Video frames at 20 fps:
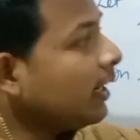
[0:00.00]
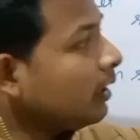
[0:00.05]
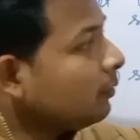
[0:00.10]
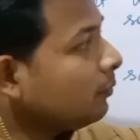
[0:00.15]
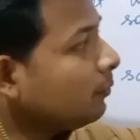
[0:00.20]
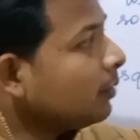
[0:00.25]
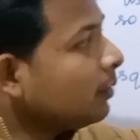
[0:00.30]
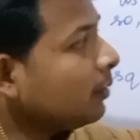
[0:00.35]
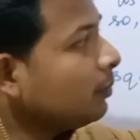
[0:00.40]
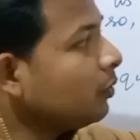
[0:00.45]

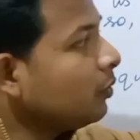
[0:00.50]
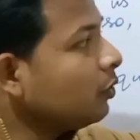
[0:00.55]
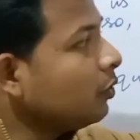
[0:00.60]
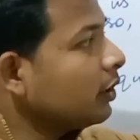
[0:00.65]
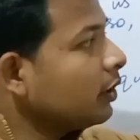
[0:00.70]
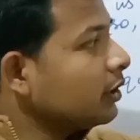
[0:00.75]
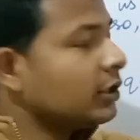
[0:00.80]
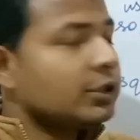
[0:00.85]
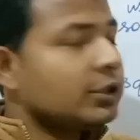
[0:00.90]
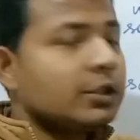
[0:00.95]
And
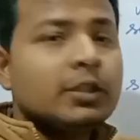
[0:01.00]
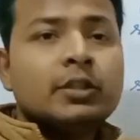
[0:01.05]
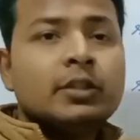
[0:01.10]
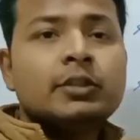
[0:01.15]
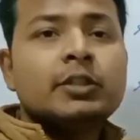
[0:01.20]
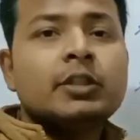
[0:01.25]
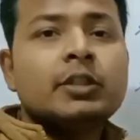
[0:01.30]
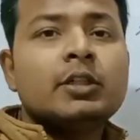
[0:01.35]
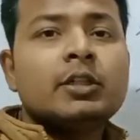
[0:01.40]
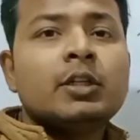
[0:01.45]
one more
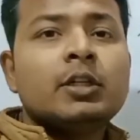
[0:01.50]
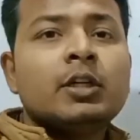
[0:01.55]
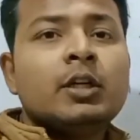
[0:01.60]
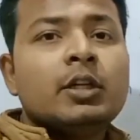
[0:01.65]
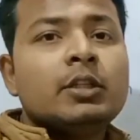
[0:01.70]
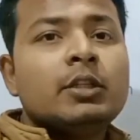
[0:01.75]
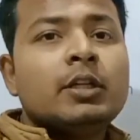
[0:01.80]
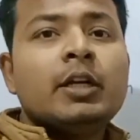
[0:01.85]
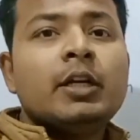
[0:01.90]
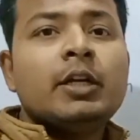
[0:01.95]
restriction is
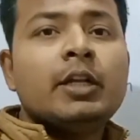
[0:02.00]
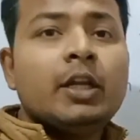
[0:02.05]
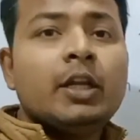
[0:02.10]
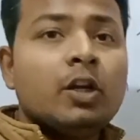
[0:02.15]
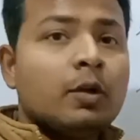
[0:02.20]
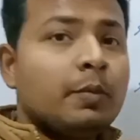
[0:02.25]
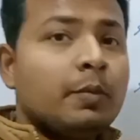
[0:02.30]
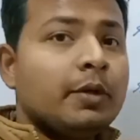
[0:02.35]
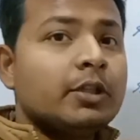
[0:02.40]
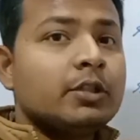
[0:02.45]
here,
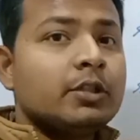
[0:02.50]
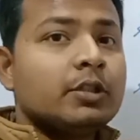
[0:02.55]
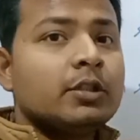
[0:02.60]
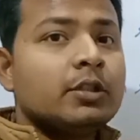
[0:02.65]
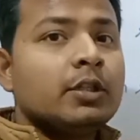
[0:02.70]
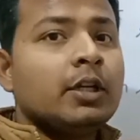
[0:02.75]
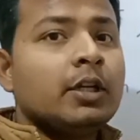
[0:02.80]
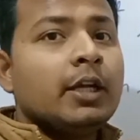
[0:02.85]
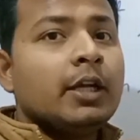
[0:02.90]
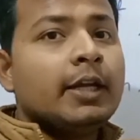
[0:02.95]
the
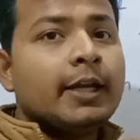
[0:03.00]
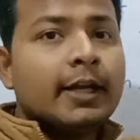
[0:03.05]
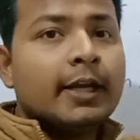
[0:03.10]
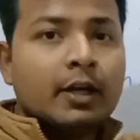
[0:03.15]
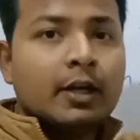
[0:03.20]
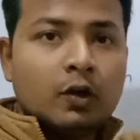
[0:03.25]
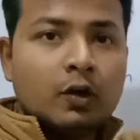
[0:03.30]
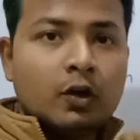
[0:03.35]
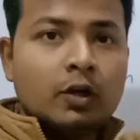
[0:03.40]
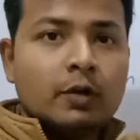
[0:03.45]
denominator
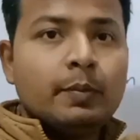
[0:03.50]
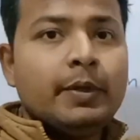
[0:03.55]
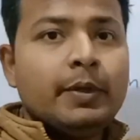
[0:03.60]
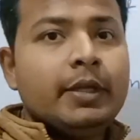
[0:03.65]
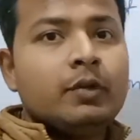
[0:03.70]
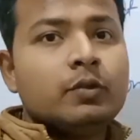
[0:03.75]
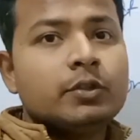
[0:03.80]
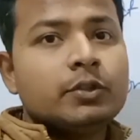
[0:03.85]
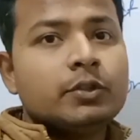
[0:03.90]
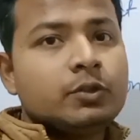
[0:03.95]

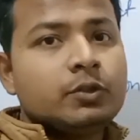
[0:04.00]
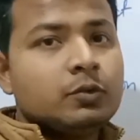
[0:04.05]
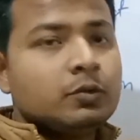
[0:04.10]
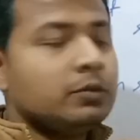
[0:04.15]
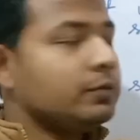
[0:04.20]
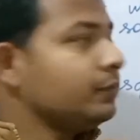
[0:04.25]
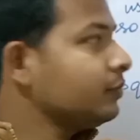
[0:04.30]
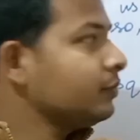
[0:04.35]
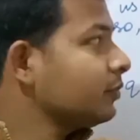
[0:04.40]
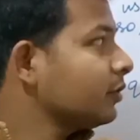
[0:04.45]
cannot be
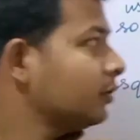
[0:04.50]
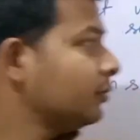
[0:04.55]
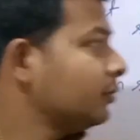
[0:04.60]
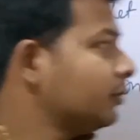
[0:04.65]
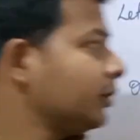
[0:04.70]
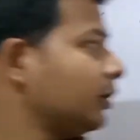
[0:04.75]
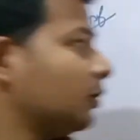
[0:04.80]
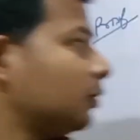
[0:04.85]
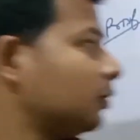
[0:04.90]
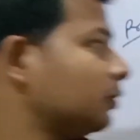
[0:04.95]
equals to
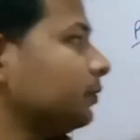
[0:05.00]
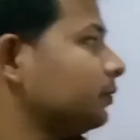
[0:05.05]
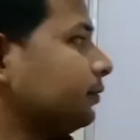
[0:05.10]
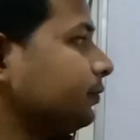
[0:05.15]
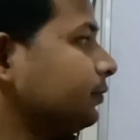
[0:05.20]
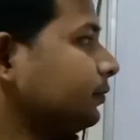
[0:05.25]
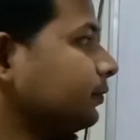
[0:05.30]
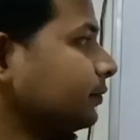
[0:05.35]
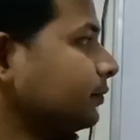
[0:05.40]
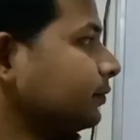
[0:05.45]

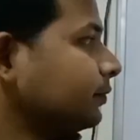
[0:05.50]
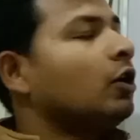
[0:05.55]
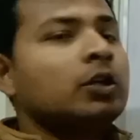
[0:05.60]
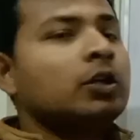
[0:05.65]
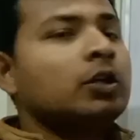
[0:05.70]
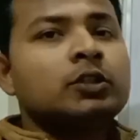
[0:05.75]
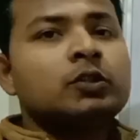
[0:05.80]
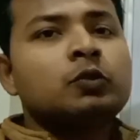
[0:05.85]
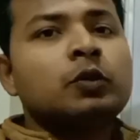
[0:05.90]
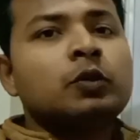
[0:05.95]
0.
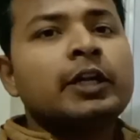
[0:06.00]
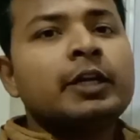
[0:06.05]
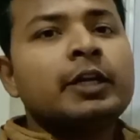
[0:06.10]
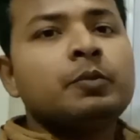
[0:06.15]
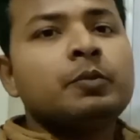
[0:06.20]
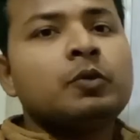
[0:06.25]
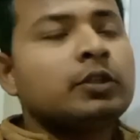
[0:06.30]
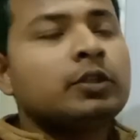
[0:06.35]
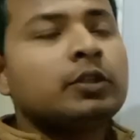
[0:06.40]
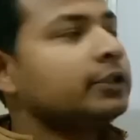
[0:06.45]
On
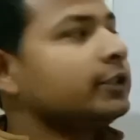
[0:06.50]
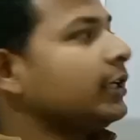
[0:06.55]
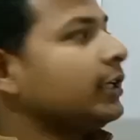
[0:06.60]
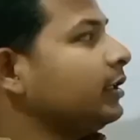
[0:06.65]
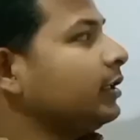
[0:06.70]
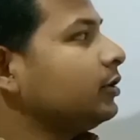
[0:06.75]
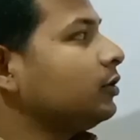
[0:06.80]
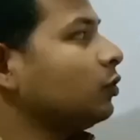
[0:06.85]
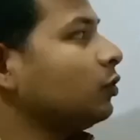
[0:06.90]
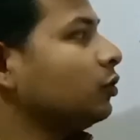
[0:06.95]
squaring both the
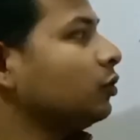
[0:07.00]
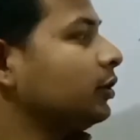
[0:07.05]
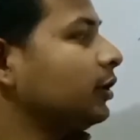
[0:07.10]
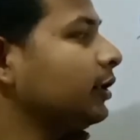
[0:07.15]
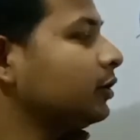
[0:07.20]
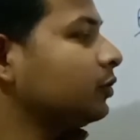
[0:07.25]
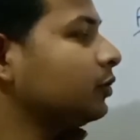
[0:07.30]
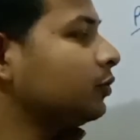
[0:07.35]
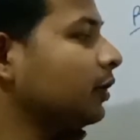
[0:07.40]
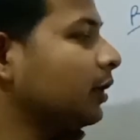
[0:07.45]
sides,
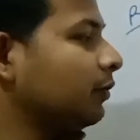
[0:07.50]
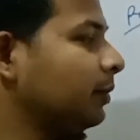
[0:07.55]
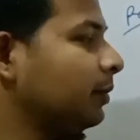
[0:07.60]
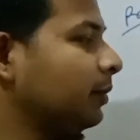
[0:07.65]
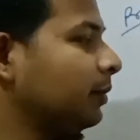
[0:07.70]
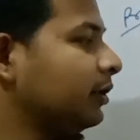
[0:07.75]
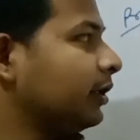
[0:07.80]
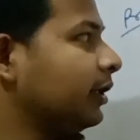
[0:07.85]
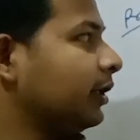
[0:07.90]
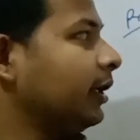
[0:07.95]
root 3 square
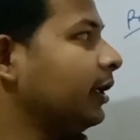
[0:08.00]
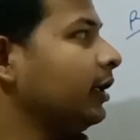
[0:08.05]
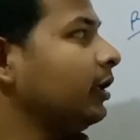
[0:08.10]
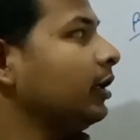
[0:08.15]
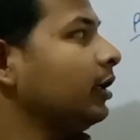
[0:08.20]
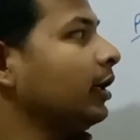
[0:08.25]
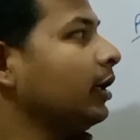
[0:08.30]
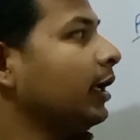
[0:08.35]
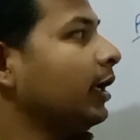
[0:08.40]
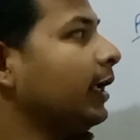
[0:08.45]
will be
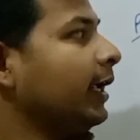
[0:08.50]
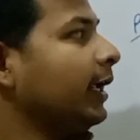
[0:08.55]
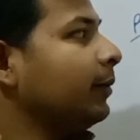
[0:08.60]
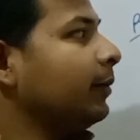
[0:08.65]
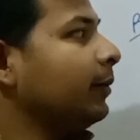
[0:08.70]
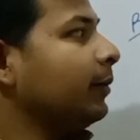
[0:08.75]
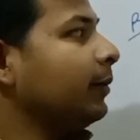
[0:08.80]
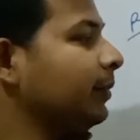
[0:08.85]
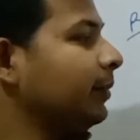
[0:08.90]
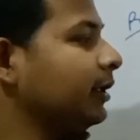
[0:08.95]
3,
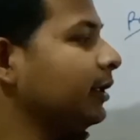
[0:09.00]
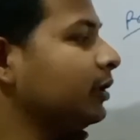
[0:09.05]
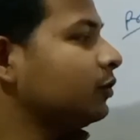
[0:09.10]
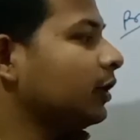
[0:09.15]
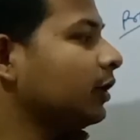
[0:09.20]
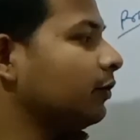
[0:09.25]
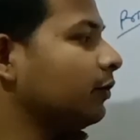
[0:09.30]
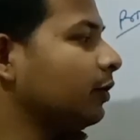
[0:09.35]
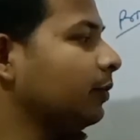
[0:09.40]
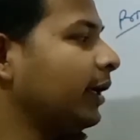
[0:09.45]
a by
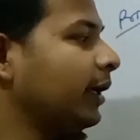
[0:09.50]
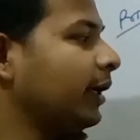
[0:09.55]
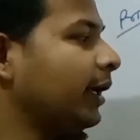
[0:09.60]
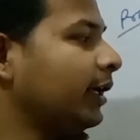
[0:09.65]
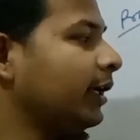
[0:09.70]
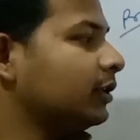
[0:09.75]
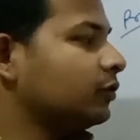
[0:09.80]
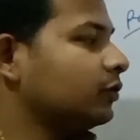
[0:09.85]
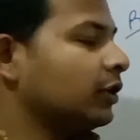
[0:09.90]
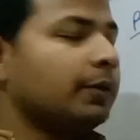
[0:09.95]
b square
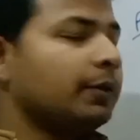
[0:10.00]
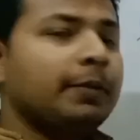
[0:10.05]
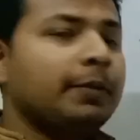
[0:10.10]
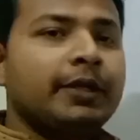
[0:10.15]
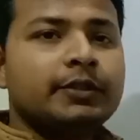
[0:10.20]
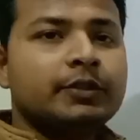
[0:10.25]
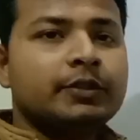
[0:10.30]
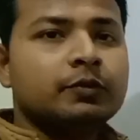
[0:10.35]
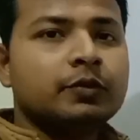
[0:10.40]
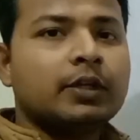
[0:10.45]
will be a
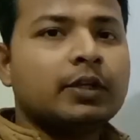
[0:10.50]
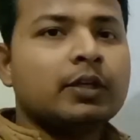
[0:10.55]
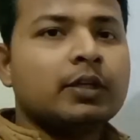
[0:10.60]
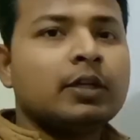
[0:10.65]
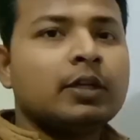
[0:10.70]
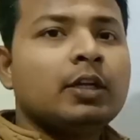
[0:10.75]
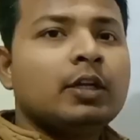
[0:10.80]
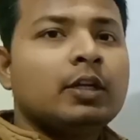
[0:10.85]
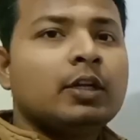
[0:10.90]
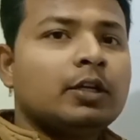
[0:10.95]
square b
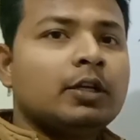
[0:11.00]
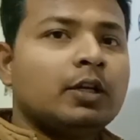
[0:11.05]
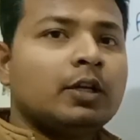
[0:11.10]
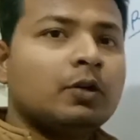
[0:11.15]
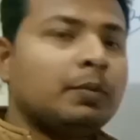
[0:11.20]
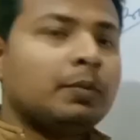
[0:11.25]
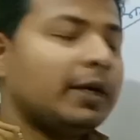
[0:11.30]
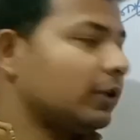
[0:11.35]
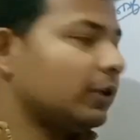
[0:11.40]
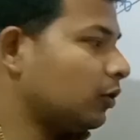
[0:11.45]
square.
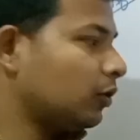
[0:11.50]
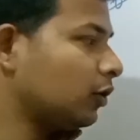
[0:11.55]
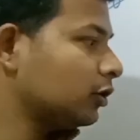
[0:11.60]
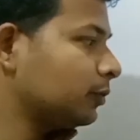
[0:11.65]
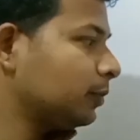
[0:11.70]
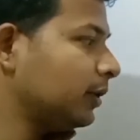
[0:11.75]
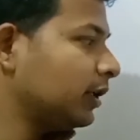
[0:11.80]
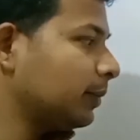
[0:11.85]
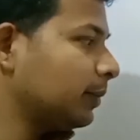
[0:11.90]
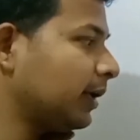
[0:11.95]
Now by
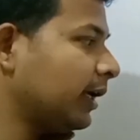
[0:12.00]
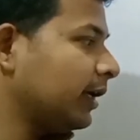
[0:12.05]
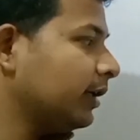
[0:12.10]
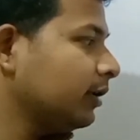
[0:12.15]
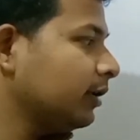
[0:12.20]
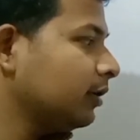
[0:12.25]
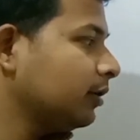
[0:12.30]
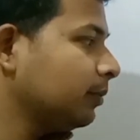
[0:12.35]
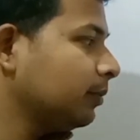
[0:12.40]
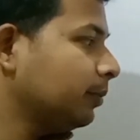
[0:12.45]
cross
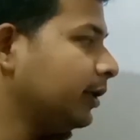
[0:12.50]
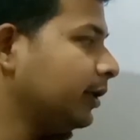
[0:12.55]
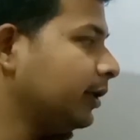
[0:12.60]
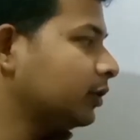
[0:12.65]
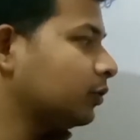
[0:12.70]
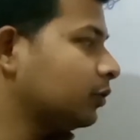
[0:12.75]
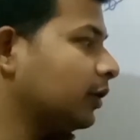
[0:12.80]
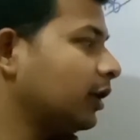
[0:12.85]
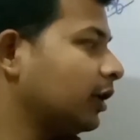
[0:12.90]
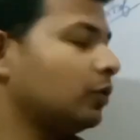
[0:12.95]
multiplying
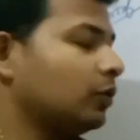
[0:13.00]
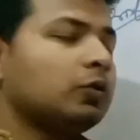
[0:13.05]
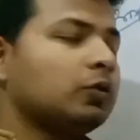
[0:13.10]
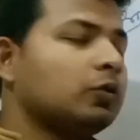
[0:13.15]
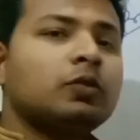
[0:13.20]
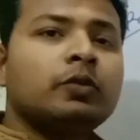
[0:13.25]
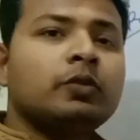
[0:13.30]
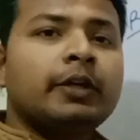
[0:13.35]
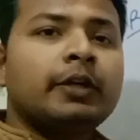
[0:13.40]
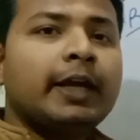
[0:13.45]
b
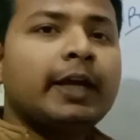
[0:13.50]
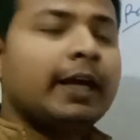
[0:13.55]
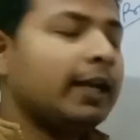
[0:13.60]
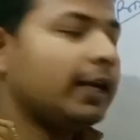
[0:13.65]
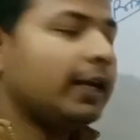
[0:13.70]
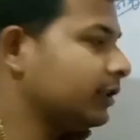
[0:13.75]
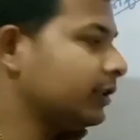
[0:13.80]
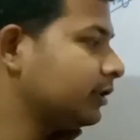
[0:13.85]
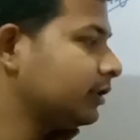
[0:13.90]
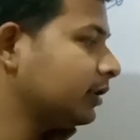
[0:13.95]
square to
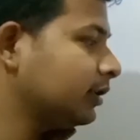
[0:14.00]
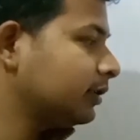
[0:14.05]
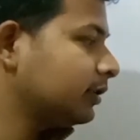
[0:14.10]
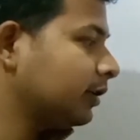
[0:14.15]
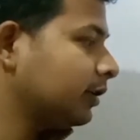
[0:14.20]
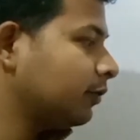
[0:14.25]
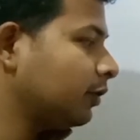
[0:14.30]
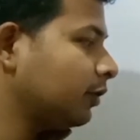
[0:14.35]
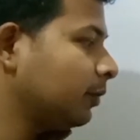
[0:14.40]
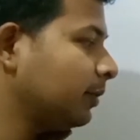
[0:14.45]

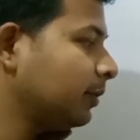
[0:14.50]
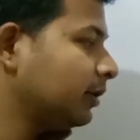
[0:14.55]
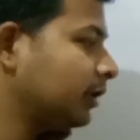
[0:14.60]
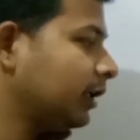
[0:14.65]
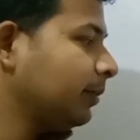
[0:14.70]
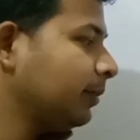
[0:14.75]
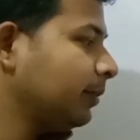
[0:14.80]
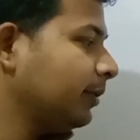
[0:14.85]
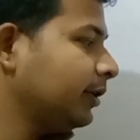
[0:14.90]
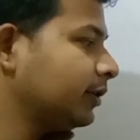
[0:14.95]
LHS, it
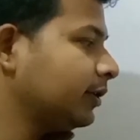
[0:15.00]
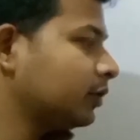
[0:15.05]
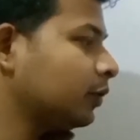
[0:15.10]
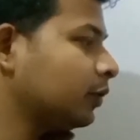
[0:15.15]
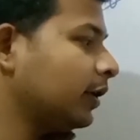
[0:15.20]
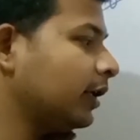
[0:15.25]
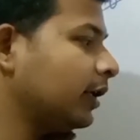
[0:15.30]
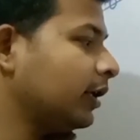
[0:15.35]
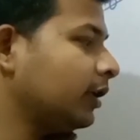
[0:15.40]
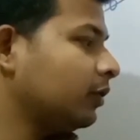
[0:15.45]
will be
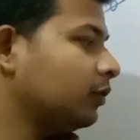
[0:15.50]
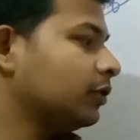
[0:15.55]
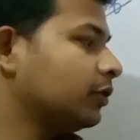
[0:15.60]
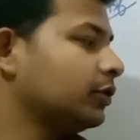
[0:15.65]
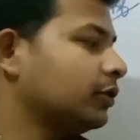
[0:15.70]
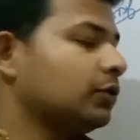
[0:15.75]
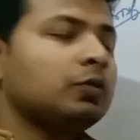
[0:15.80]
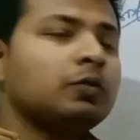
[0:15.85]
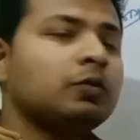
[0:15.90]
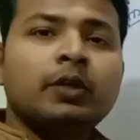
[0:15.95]
3b
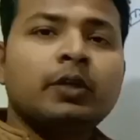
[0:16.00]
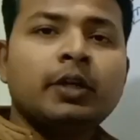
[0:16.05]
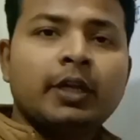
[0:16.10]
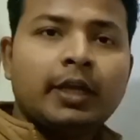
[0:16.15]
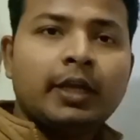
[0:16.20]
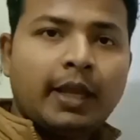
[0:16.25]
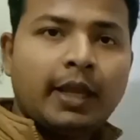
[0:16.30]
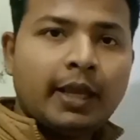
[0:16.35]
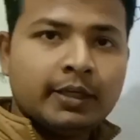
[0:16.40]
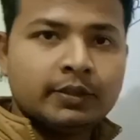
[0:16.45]
square equals
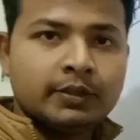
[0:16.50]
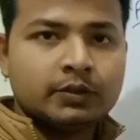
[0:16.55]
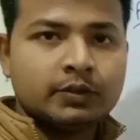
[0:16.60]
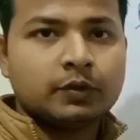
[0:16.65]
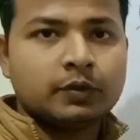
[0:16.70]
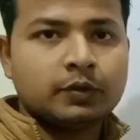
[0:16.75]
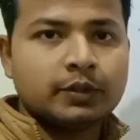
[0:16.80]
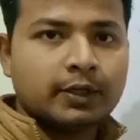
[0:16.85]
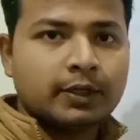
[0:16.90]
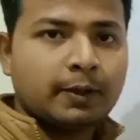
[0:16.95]
to
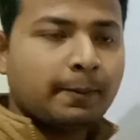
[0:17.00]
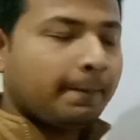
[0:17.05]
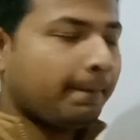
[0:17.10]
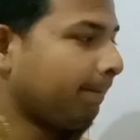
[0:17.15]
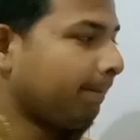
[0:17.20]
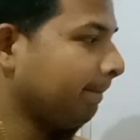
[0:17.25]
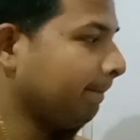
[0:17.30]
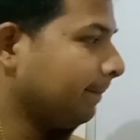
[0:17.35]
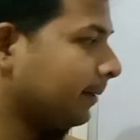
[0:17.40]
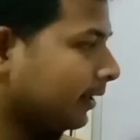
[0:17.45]
a
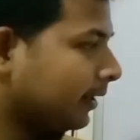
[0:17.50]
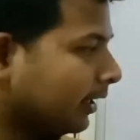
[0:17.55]
square.